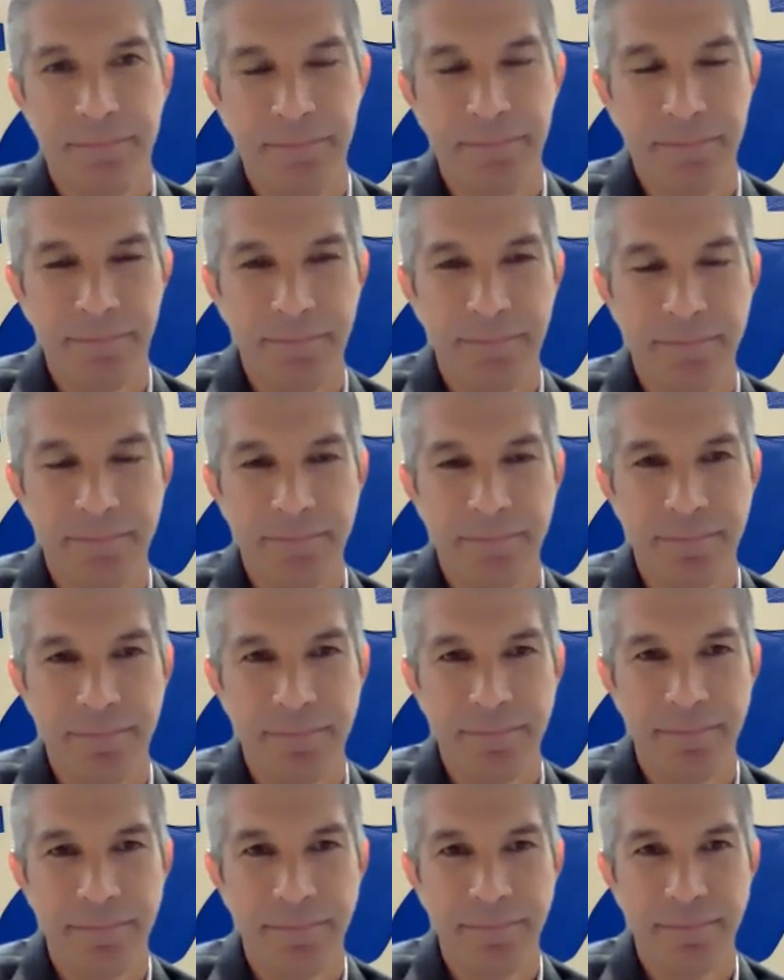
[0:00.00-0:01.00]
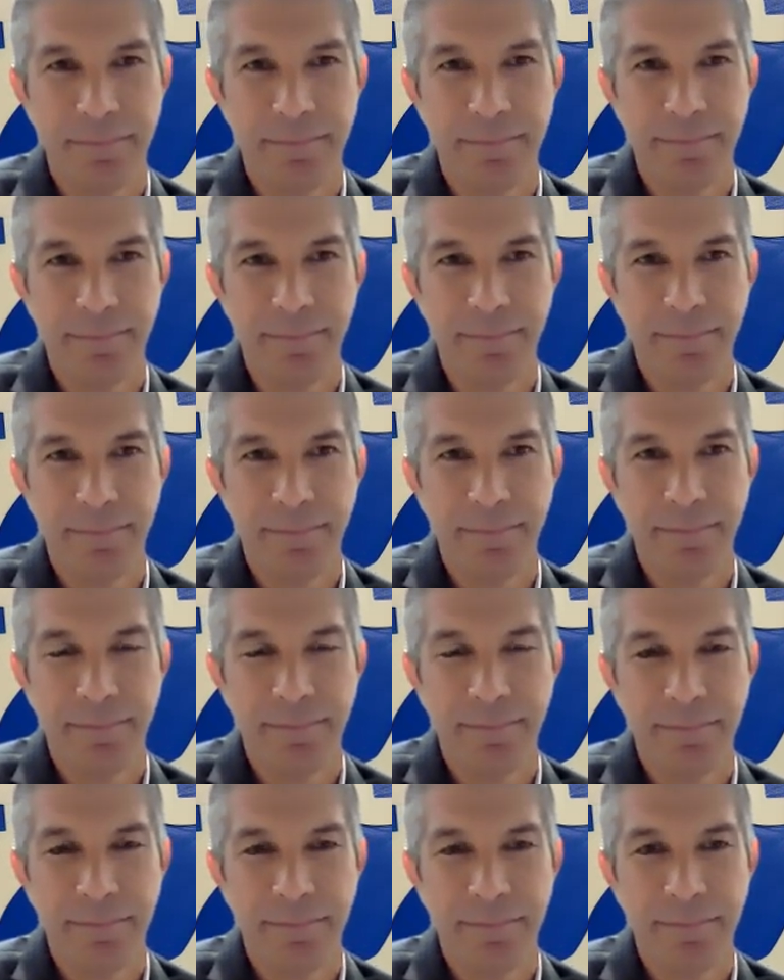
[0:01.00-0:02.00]

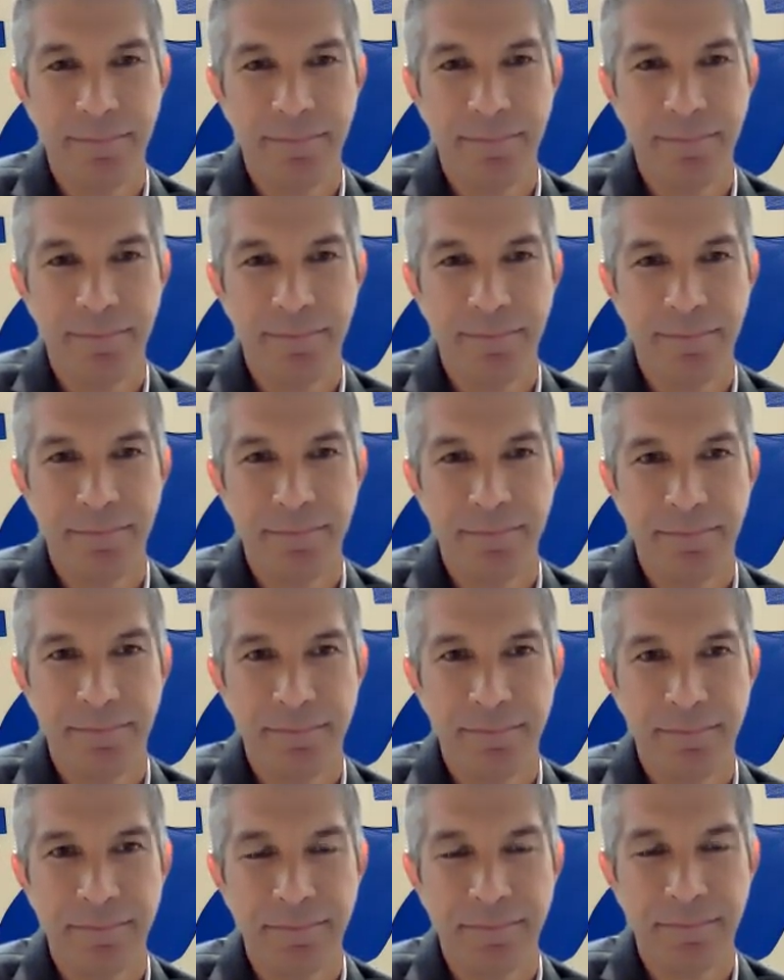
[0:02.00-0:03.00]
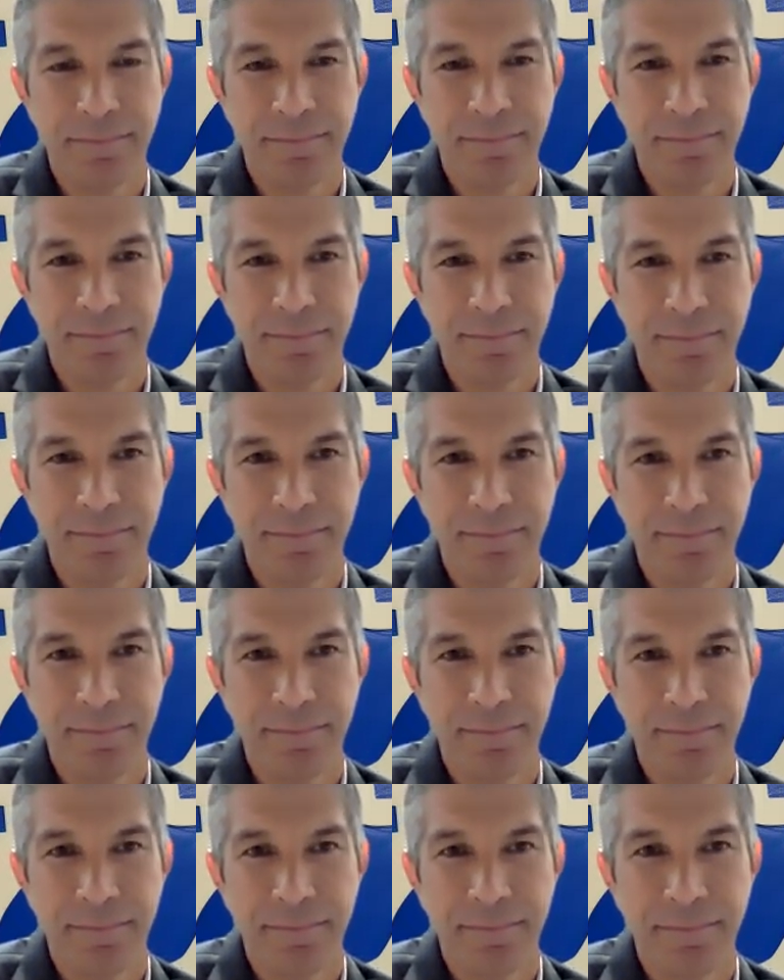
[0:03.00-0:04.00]

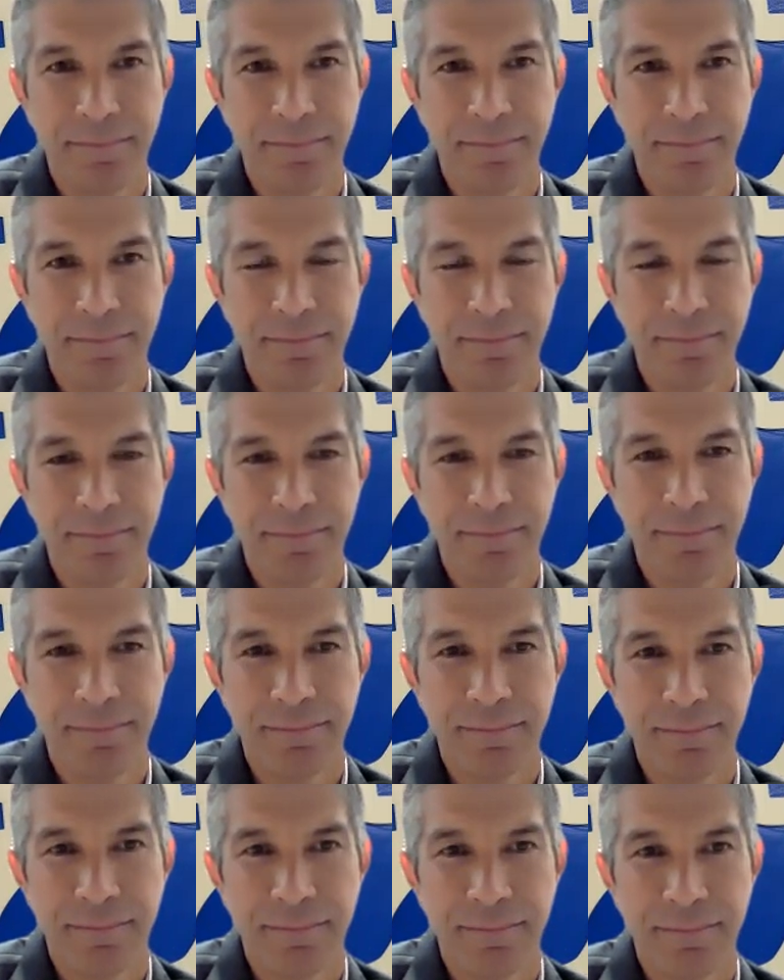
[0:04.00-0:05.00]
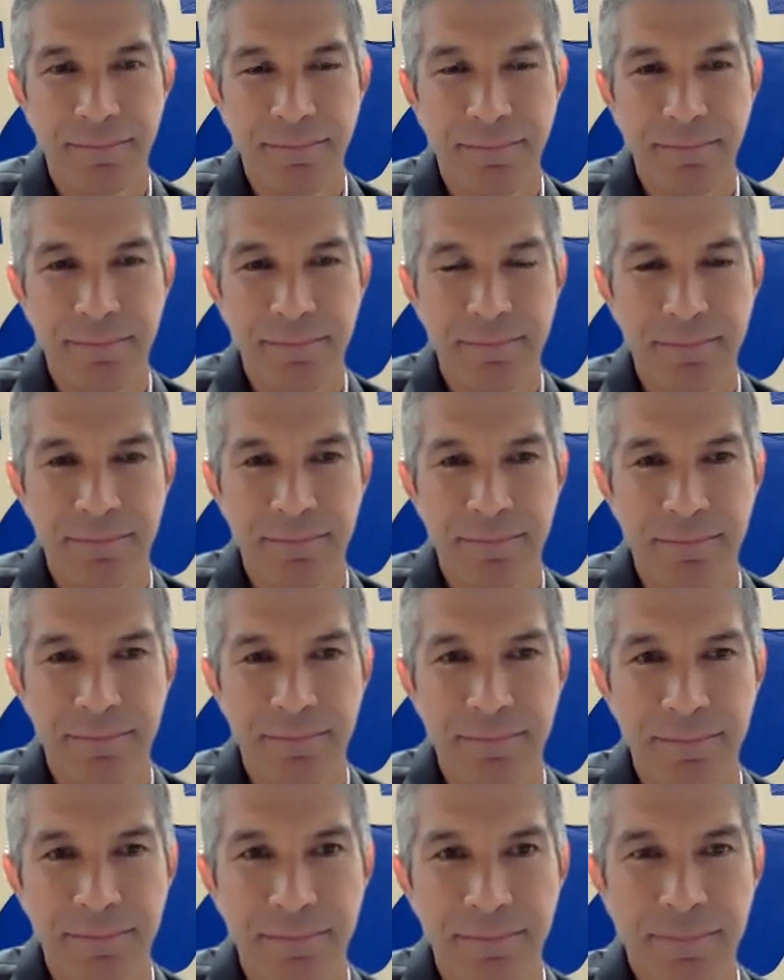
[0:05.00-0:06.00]

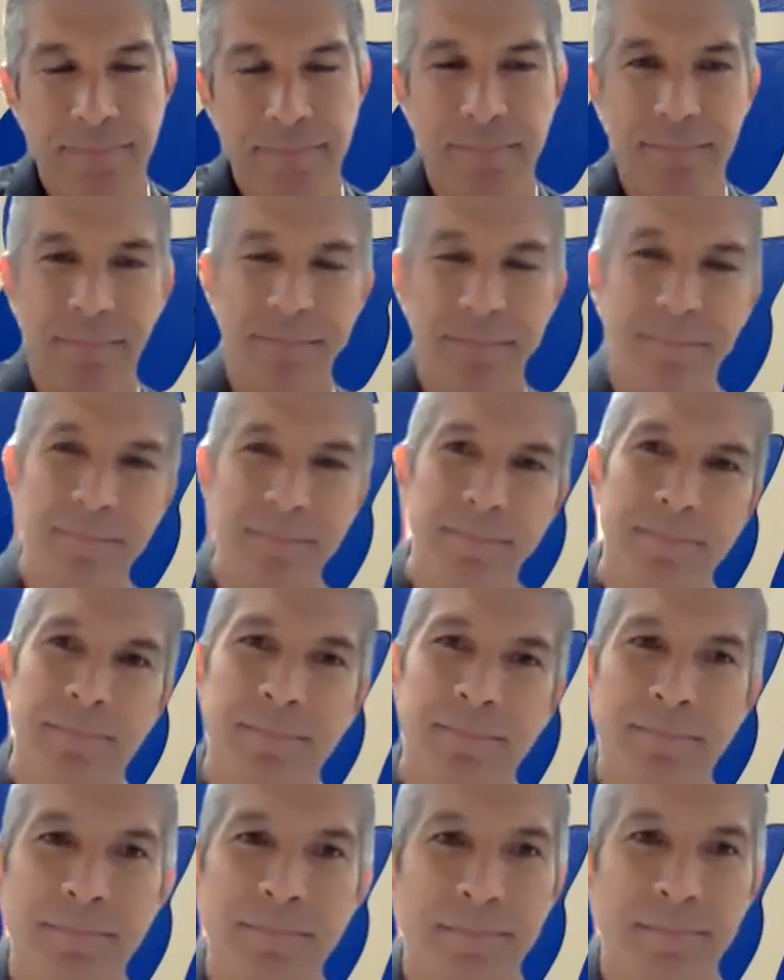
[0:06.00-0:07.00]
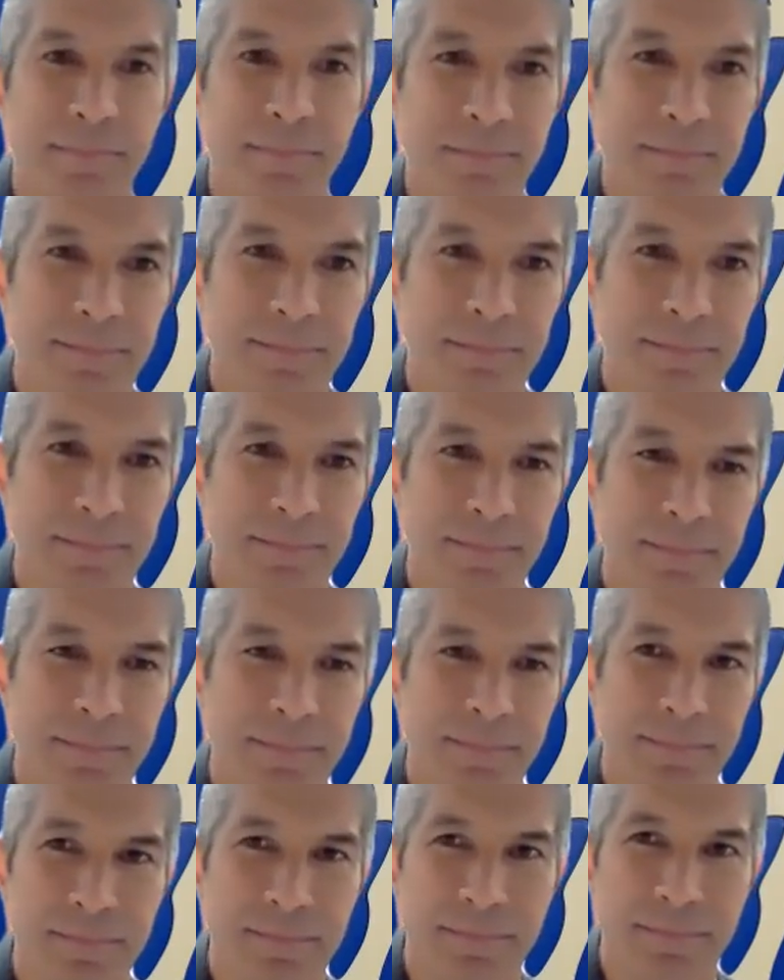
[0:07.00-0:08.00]
No words are spoken by the person on screen.